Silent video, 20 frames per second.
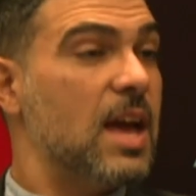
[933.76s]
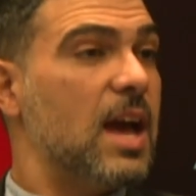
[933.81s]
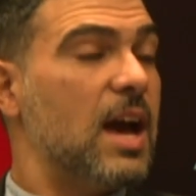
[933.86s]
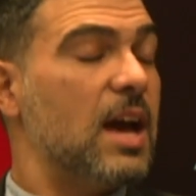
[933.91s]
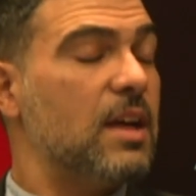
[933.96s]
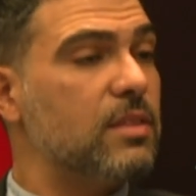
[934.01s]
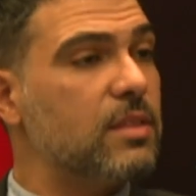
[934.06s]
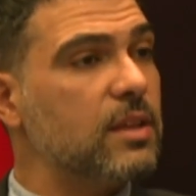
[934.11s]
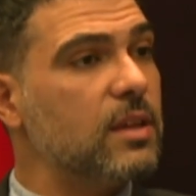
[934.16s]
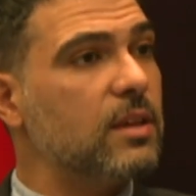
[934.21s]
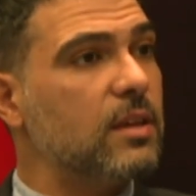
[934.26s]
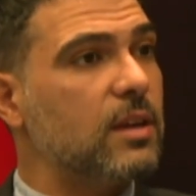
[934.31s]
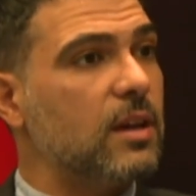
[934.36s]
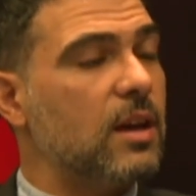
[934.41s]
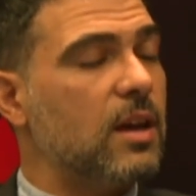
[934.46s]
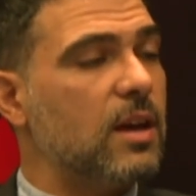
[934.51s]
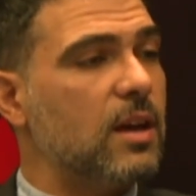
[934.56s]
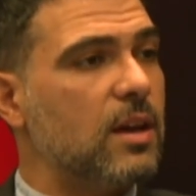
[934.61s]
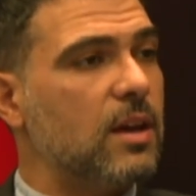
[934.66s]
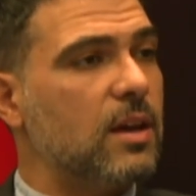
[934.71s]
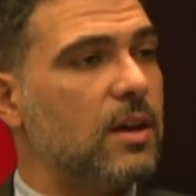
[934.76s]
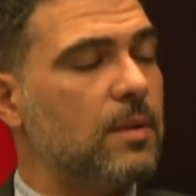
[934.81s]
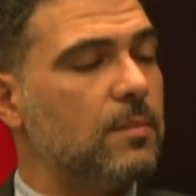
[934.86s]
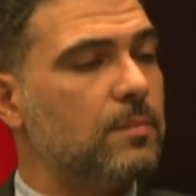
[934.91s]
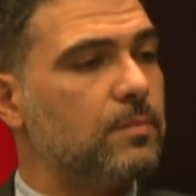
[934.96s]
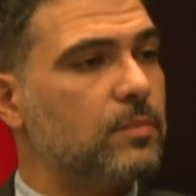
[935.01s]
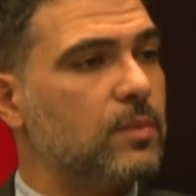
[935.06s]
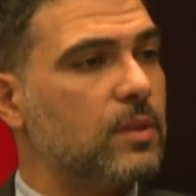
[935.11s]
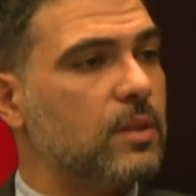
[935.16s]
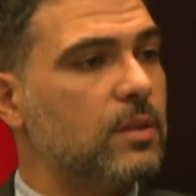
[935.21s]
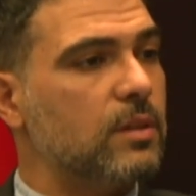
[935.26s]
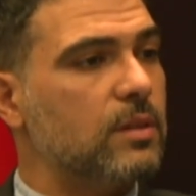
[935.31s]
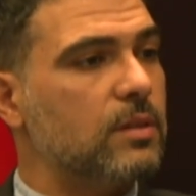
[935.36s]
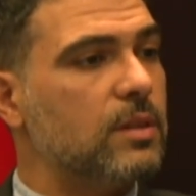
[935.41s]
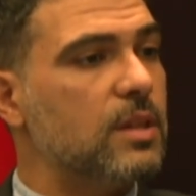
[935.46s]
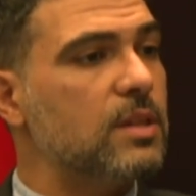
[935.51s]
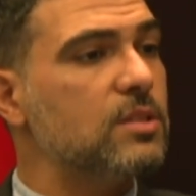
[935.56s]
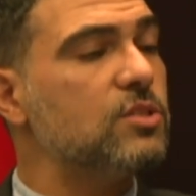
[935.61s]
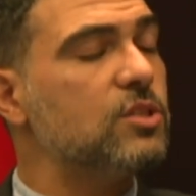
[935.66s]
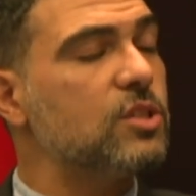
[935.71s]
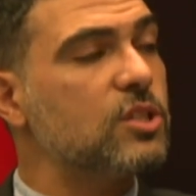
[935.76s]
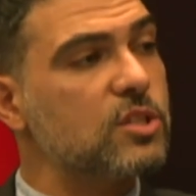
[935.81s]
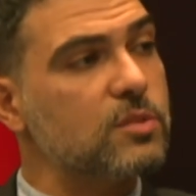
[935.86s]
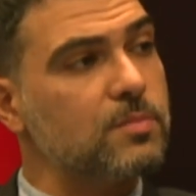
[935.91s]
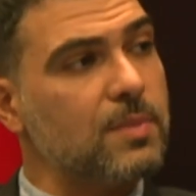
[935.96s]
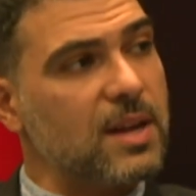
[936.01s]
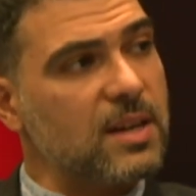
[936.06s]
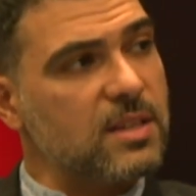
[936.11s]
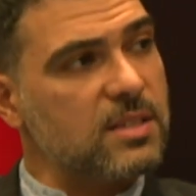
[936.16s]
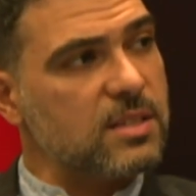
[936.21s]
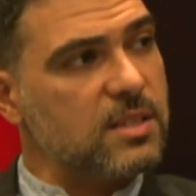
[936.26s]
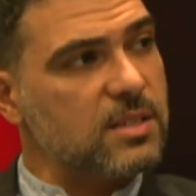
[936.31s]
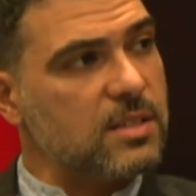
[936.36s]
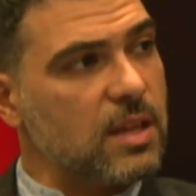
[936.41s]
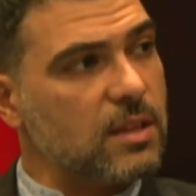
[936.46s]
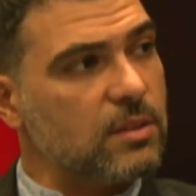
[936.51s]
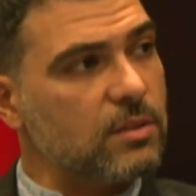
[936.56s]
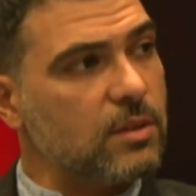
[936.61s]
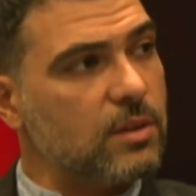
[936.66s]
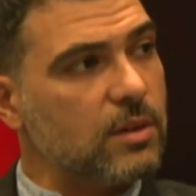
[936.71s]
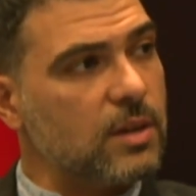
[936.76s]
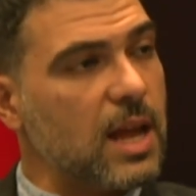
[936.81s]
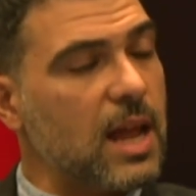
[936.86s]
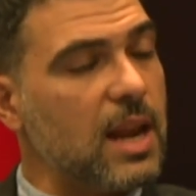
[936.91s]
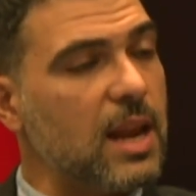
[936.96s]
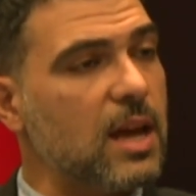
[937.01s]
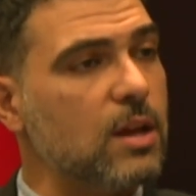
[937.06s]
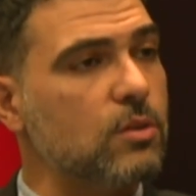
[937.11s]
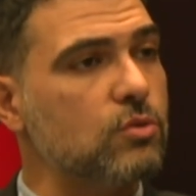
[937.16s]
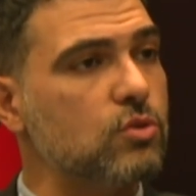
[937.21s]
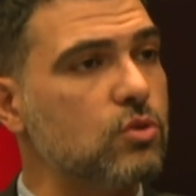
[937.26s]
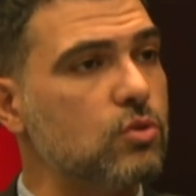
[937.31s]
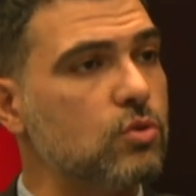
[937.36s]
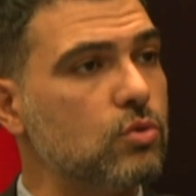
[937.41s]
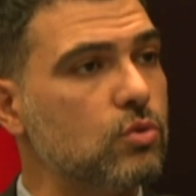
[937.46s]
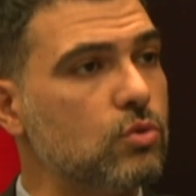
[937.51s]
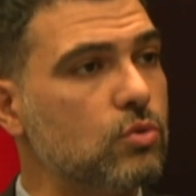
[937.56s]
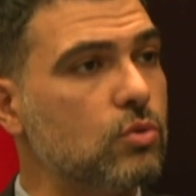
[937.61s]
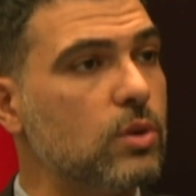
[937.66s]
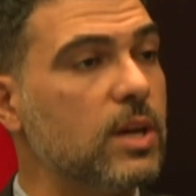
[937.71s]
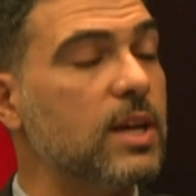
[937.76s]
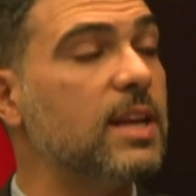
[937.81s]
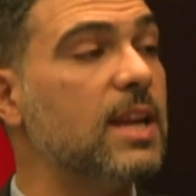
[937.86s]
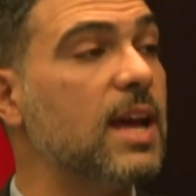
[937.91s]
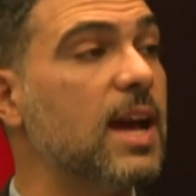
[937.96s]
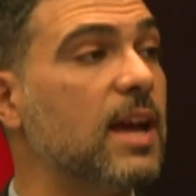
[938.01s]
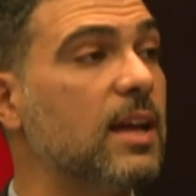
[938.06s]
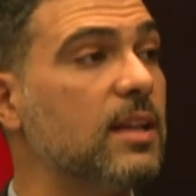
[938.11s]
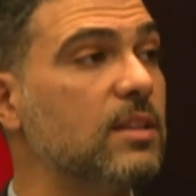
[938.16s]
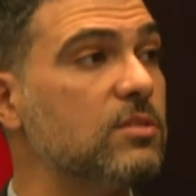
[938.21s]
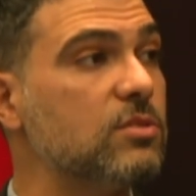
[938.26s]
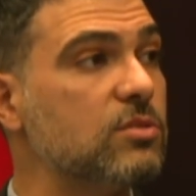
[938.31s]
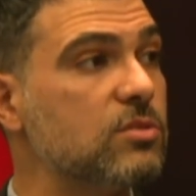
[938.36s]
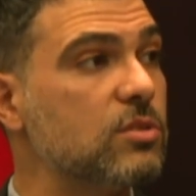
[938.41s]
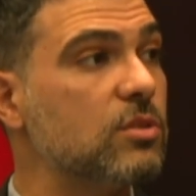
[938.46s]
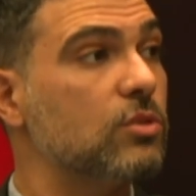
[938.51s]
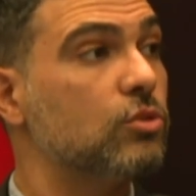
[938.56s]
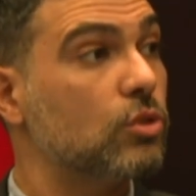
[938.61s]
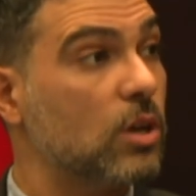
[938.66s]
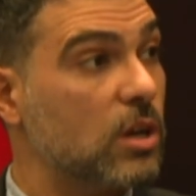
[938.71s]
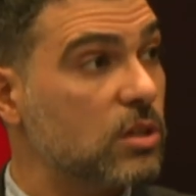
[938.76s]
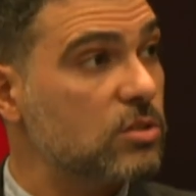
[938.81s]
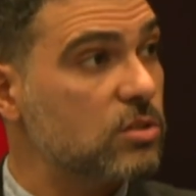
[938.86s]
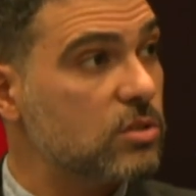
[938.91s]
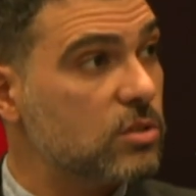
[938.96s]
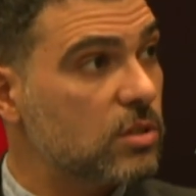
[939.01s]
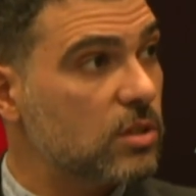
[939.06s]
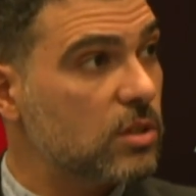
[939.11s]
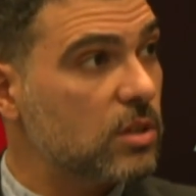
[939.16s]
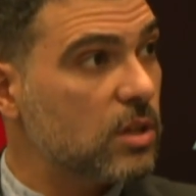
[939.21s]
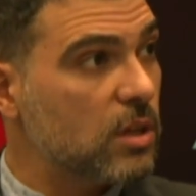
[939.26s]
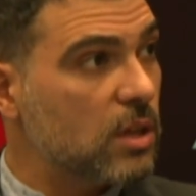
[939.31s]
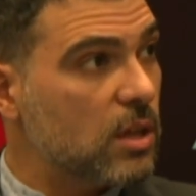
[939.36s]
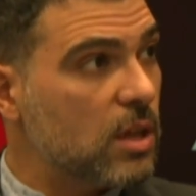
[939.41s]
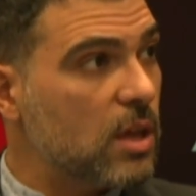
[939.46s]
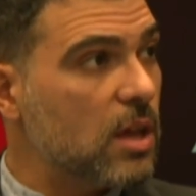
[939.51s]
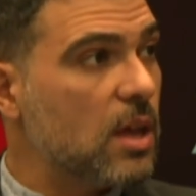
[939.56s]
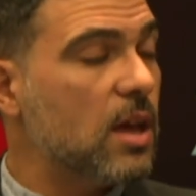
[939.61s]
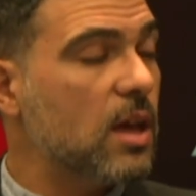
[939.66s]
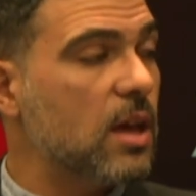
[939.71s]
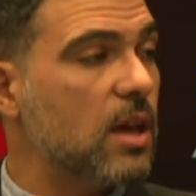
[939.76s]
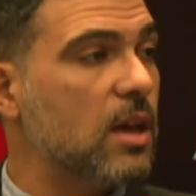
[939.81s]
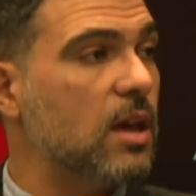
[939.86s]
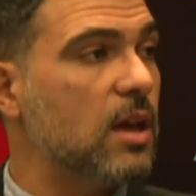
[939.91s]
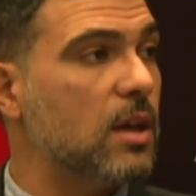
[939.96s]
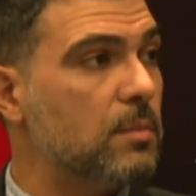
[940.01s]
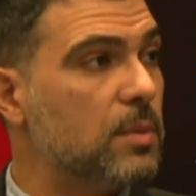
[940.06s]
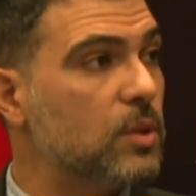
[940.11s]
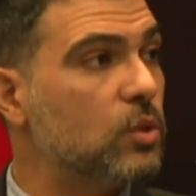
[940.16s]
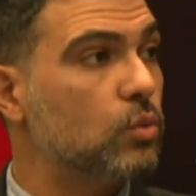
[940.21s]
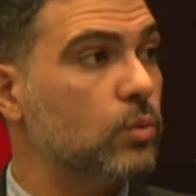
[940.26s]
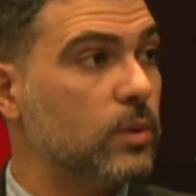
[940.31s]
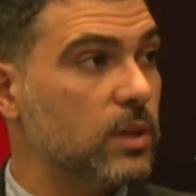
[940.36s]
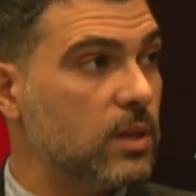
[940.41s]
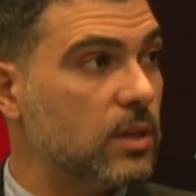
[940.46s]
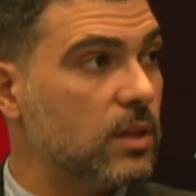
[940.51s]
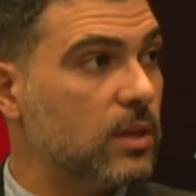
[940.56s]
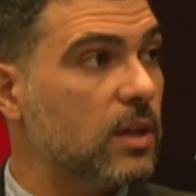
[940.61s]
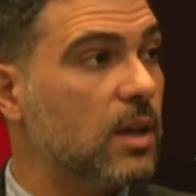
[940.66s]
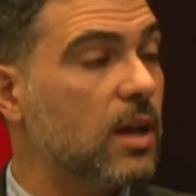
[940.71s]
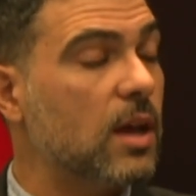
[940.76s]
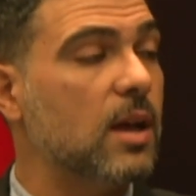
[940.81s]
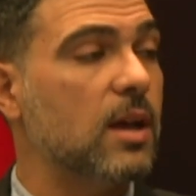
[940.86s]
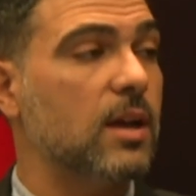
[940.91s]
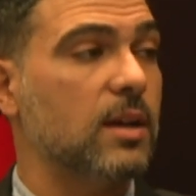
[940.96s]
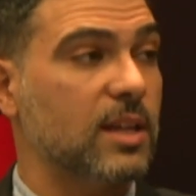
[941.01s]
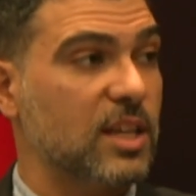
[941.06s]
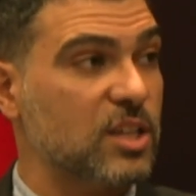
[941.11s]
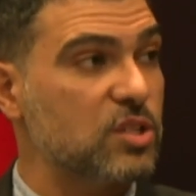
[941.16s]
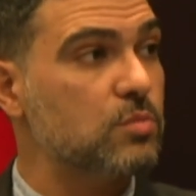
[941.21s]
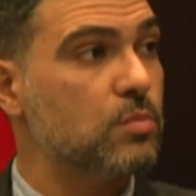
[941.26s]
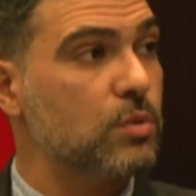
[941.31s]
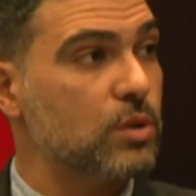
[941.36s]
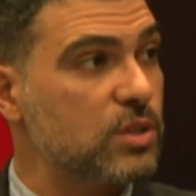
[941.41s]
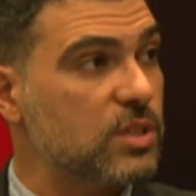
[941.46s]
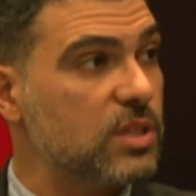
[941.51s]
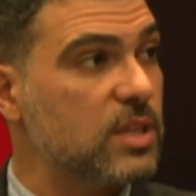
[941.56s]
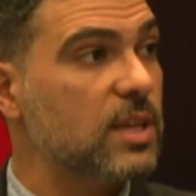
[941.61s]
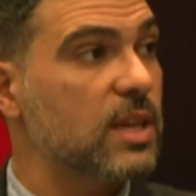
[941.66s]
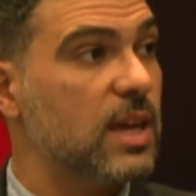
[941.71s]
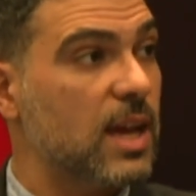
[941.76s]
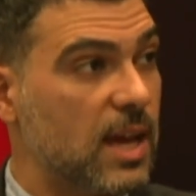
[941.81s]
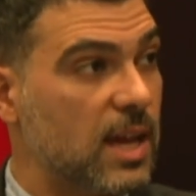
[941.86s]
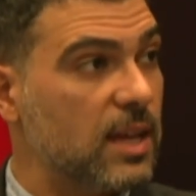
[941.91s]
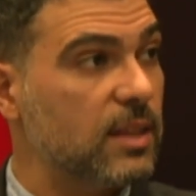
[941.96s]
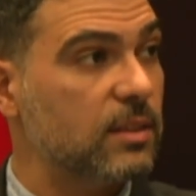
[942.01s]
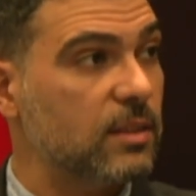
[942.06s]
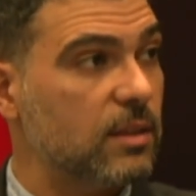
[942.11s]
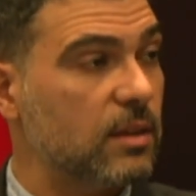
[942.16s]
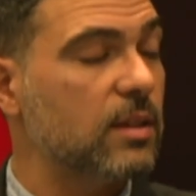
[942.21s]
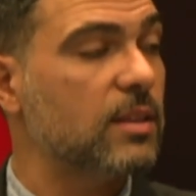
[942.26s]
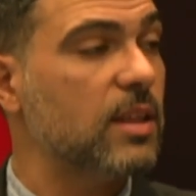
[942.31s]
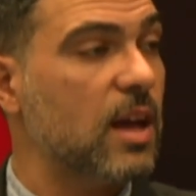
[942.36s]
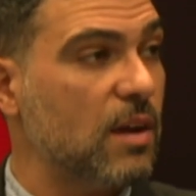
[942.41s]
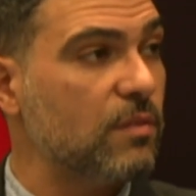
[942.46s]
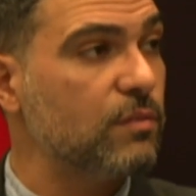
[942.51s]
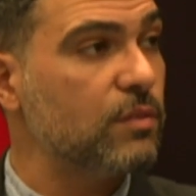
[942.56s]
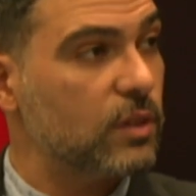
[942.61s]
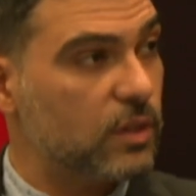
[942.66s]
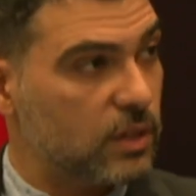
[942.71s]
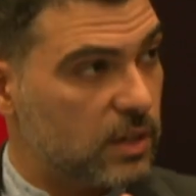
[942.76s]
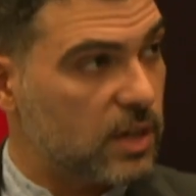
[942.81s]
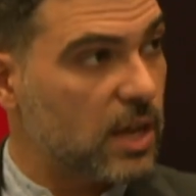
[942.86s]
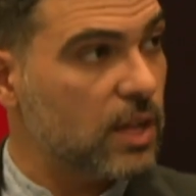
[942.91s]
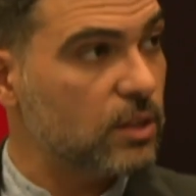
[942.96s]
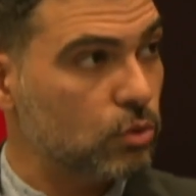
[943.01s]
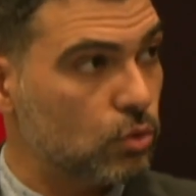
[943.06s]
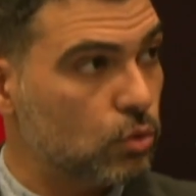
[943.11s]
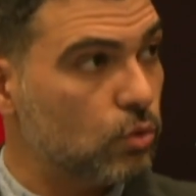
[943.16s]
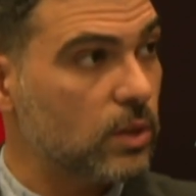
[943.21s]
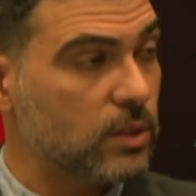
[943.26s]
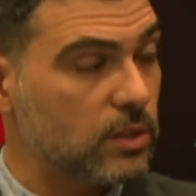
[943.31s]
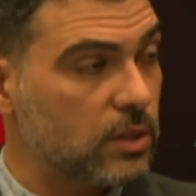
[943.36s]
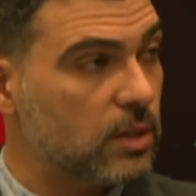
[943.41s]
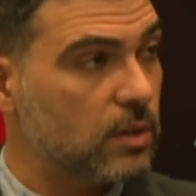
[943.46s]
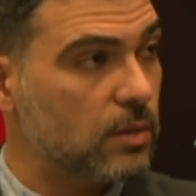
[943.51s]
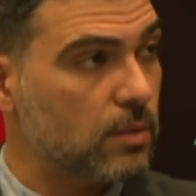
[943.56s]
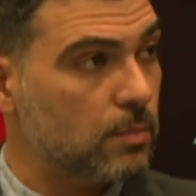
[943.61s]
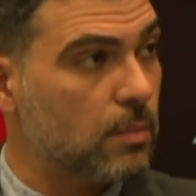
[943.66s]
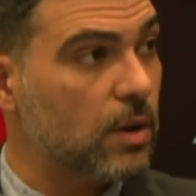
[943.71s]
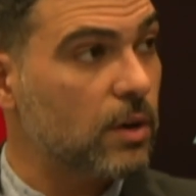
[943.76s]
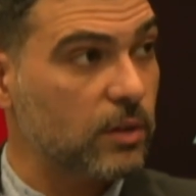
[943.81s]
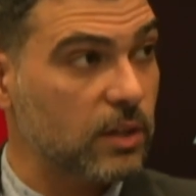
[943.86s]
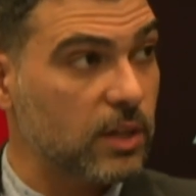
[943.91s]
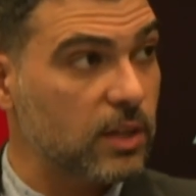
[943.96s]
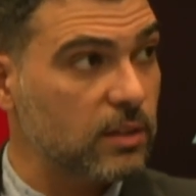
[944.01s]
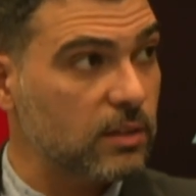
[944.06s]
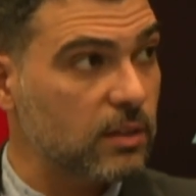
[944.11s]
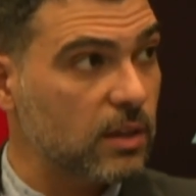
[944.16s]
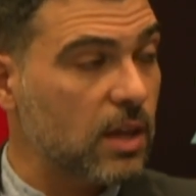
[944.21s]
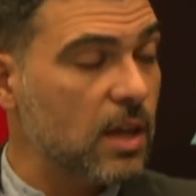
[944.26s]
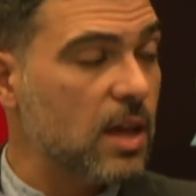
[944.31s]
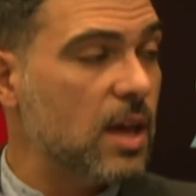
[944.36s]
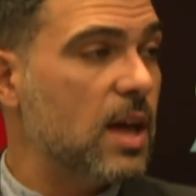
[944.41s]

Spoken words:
I think this transparency center allows to enhance trust between Kaspersky and the African and Rwandan market.